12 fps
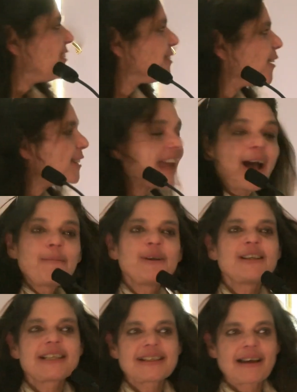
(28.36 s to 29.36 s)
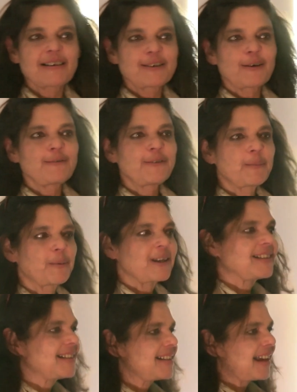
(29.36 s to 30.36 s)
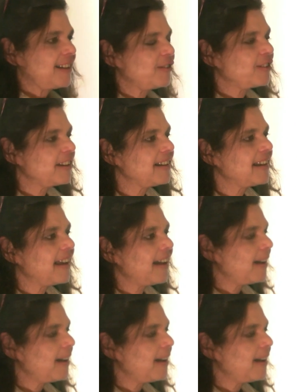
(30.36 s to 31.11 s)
So I'm going to start off the presentation,